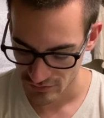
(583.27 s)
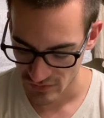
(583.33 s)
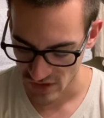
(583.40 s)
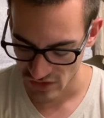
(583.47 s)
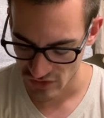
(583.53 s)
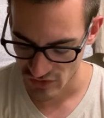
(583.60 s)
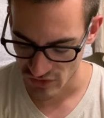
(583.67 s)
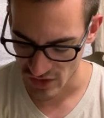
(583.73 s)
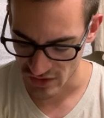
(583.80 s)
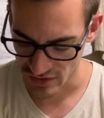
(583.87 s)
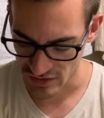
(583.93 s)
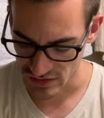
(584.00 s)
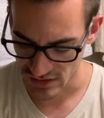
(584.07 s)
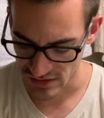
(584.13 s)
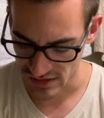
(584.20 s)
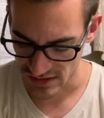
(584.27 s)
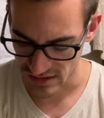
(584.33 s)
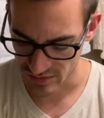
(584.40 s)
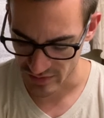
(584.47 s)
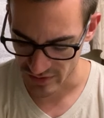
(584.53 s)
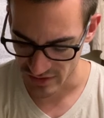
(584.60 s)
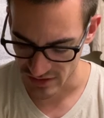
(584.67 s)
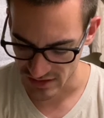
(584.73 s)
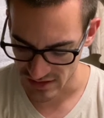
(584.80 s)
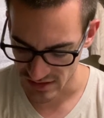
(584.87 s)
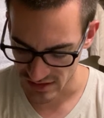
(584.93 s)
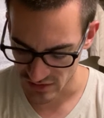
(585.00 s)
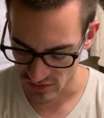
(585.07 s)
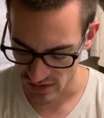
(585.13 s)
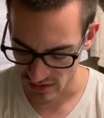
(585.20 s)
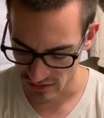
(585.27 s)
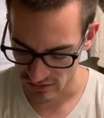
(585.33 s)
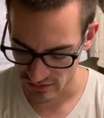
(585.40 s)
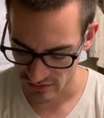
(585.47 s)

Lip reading: Through others' experiences as well.